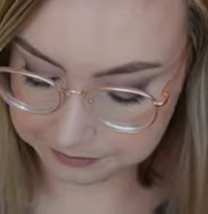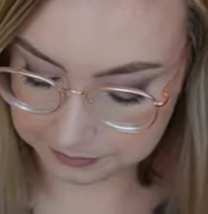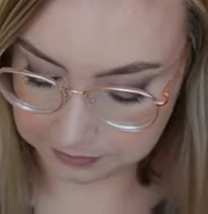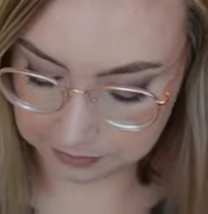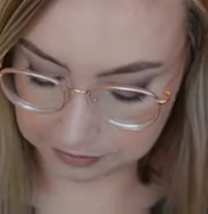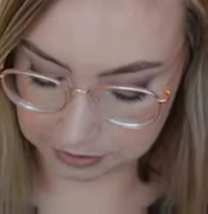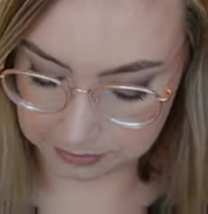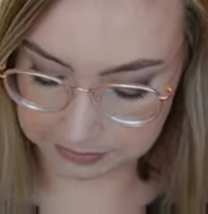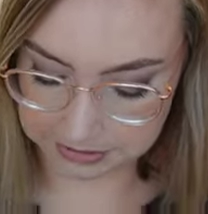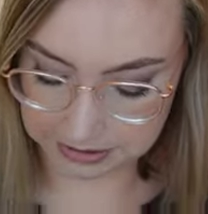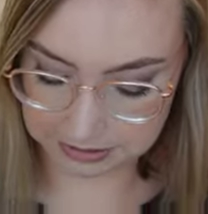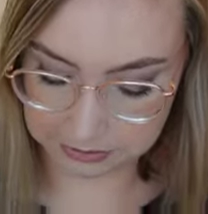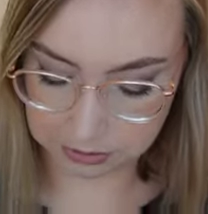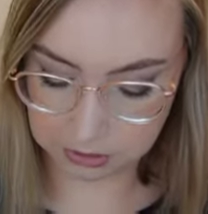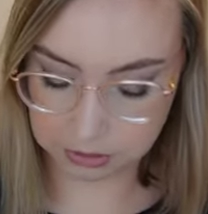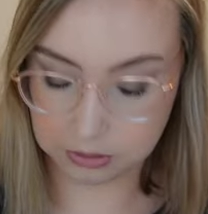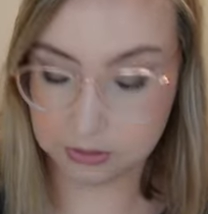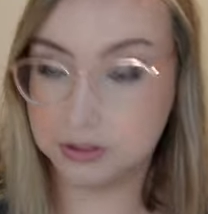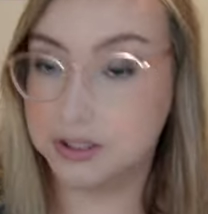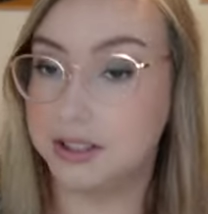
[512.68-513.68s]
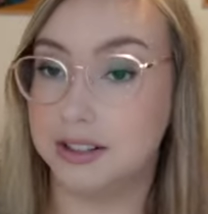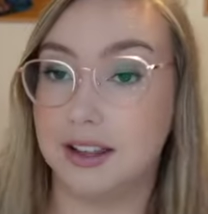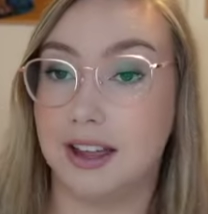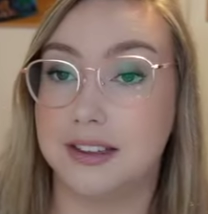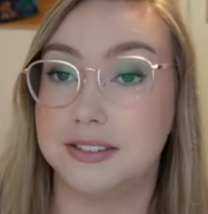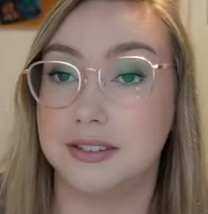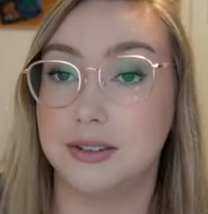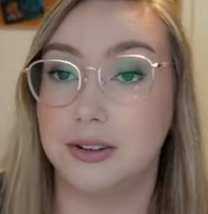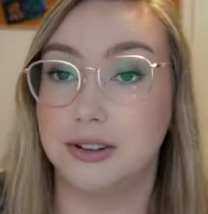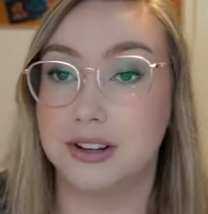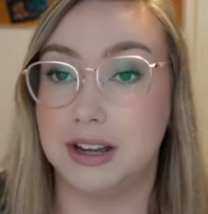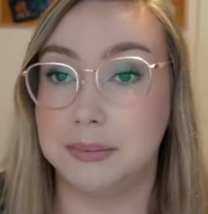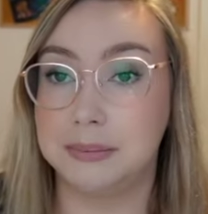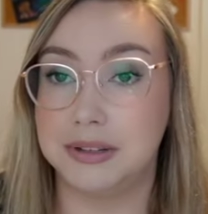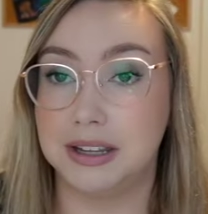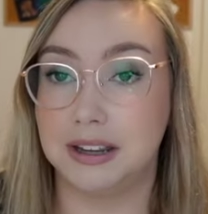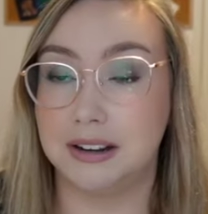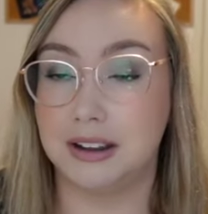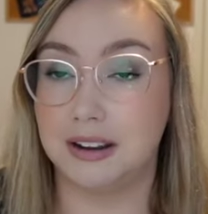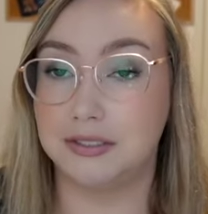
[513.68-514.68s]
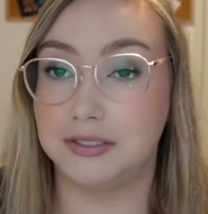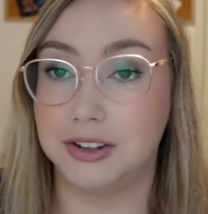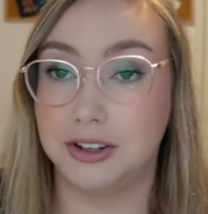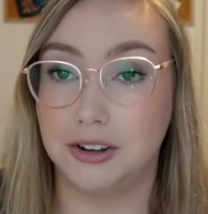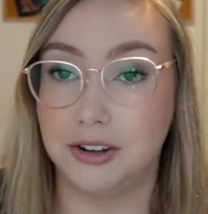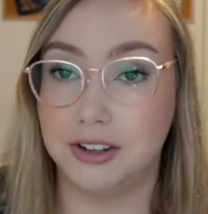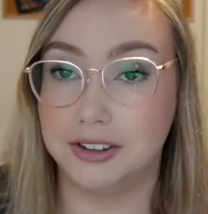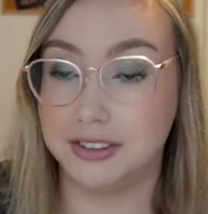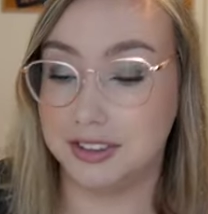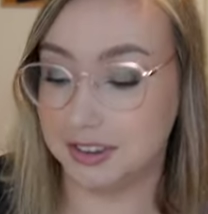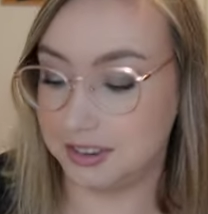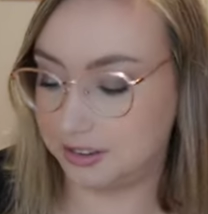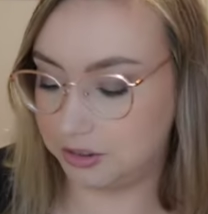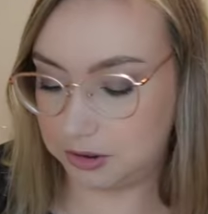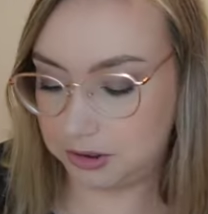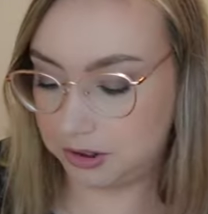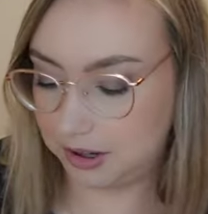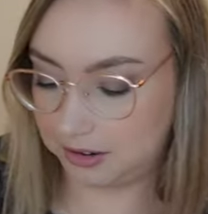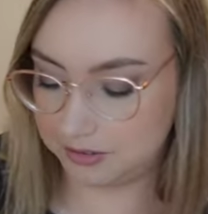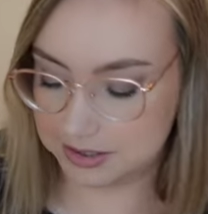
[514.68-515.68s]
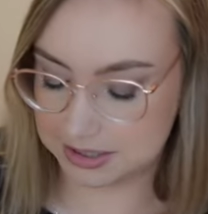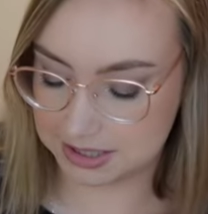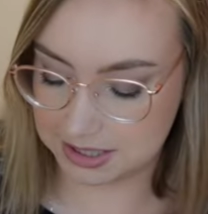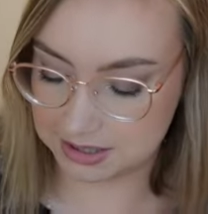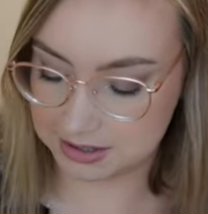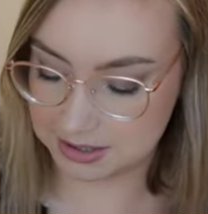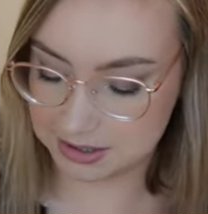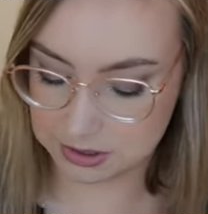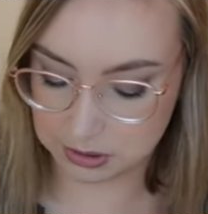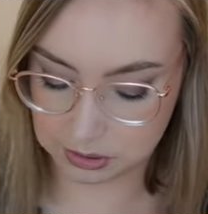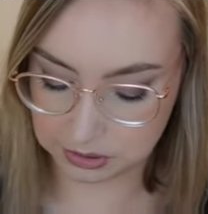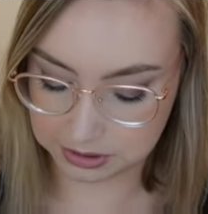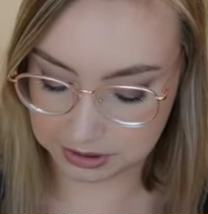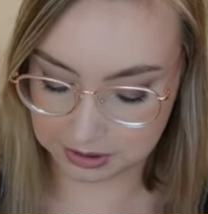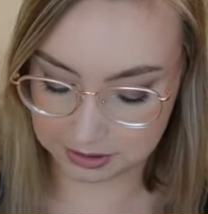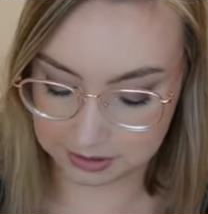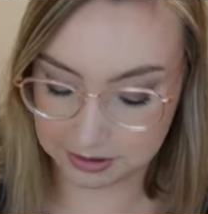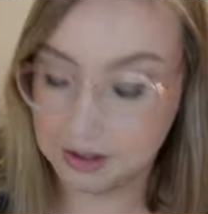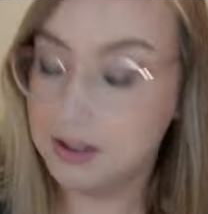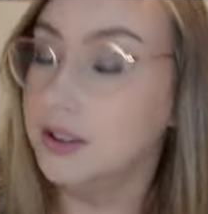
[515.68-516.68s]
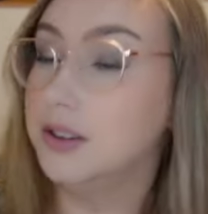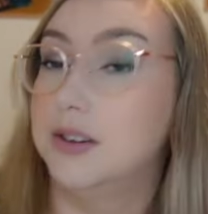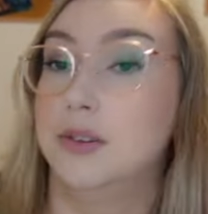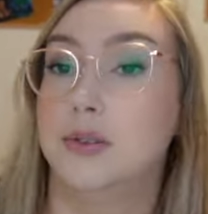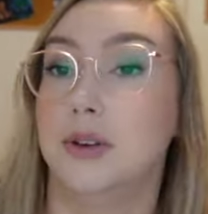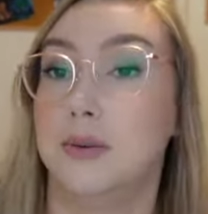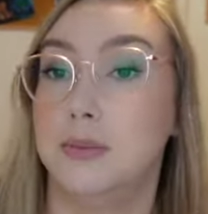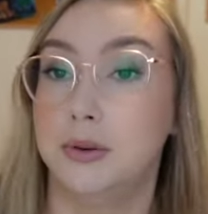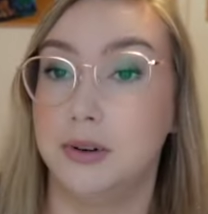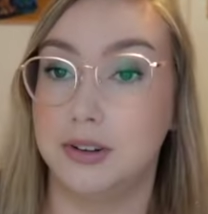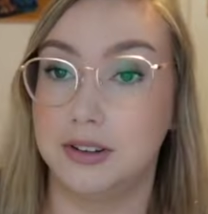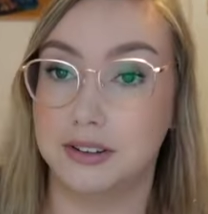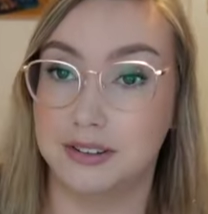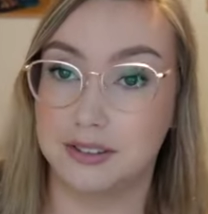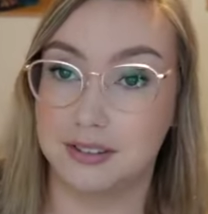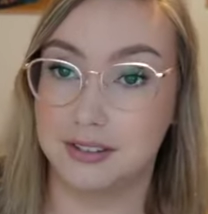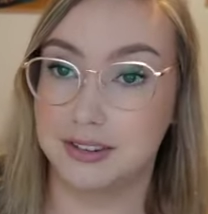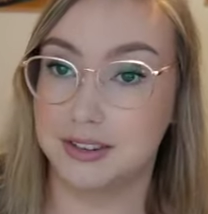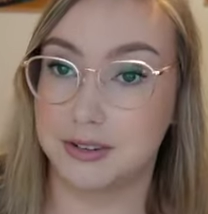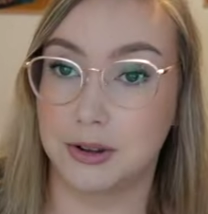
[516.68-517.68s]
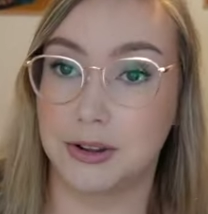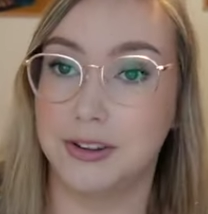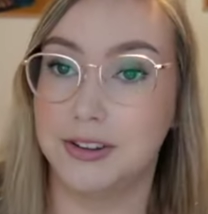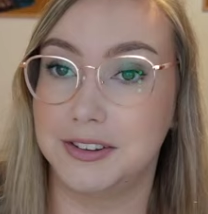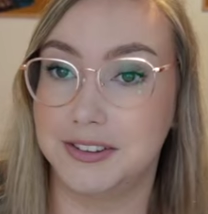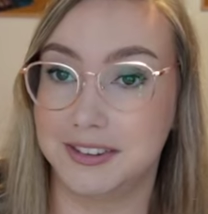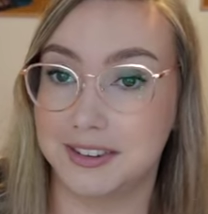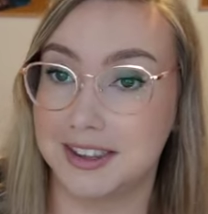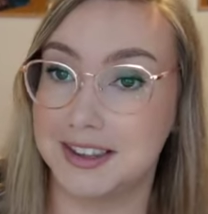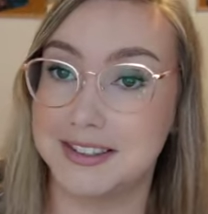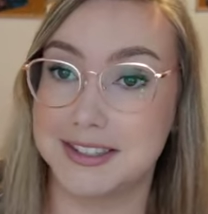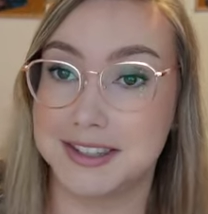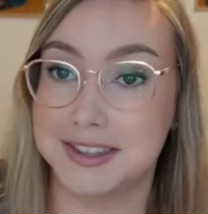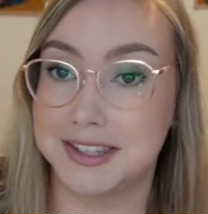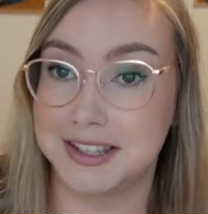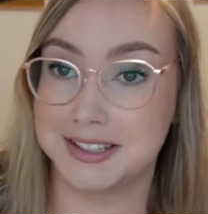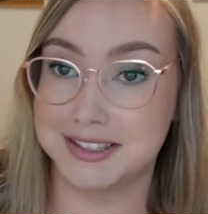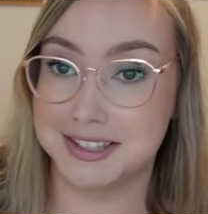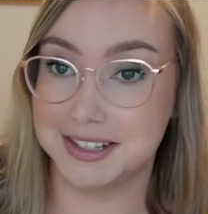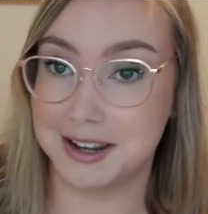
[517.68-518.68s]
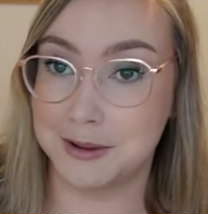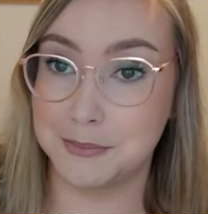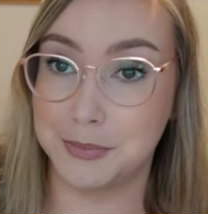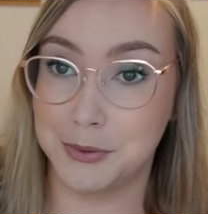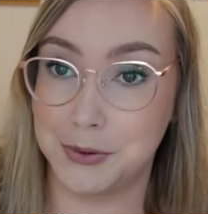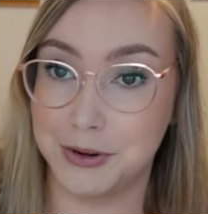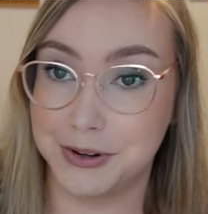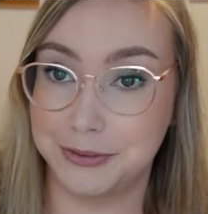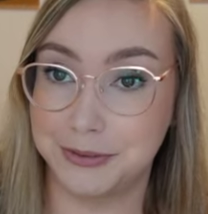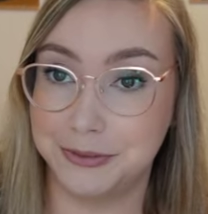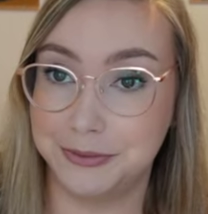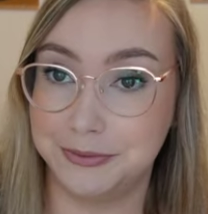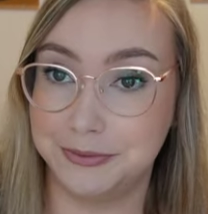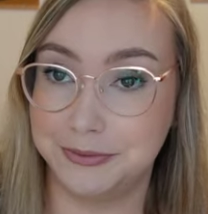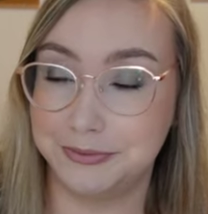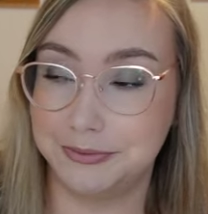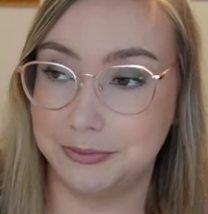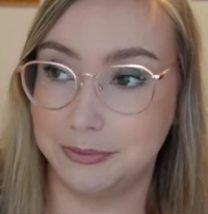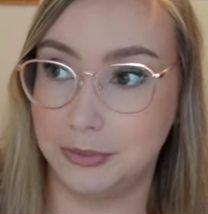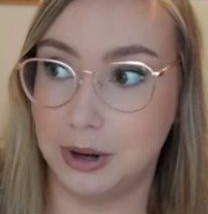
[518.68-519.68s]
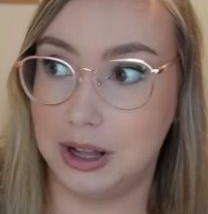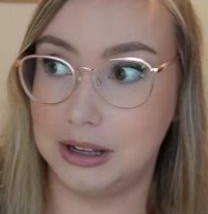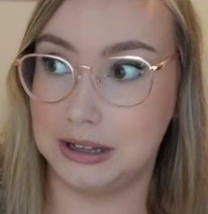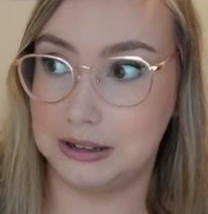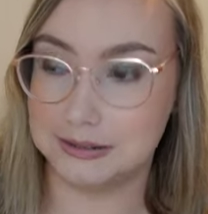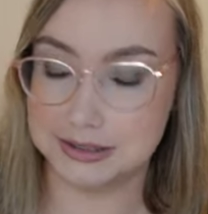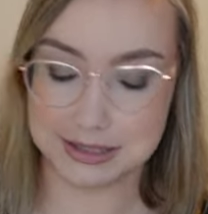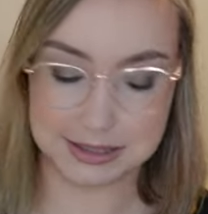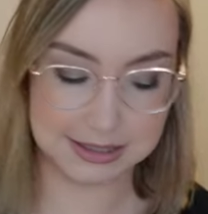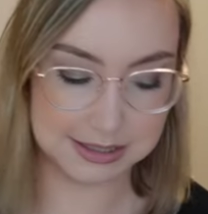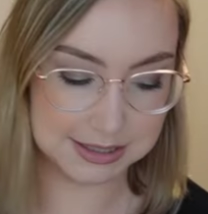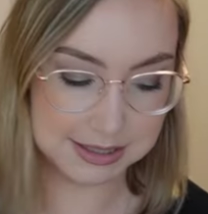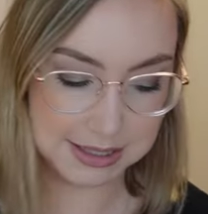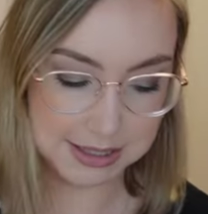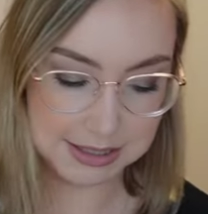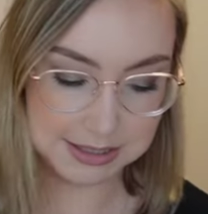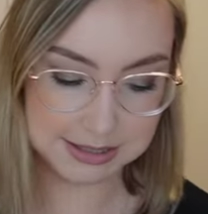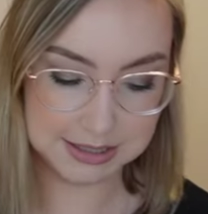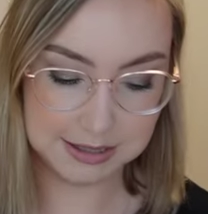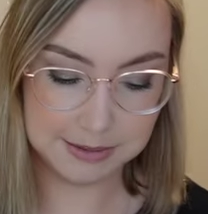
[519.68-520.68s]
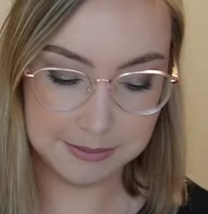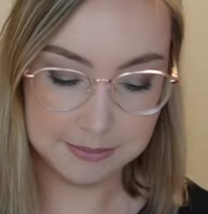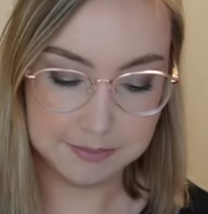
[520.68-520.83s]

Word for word: from that haul that hasn't gone up yet. I forgot that you haven't seen this haul yet. So I bought, so these are things that I bought while I was in the States.